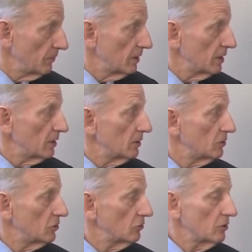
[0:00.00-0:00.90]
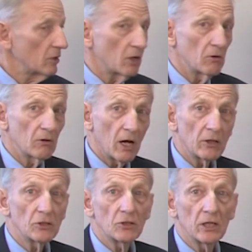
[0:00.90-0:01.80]
Yes. Children are
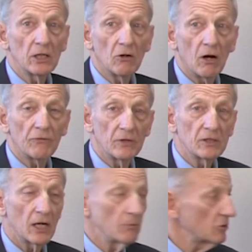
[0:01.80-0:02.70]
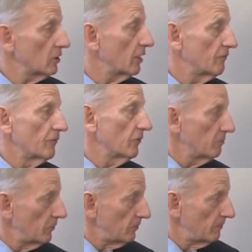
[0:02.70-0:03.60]
largely, oftentimes,
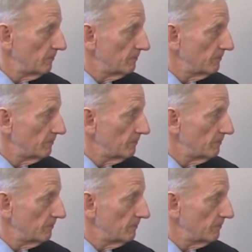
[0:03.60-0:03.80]
nonverbal.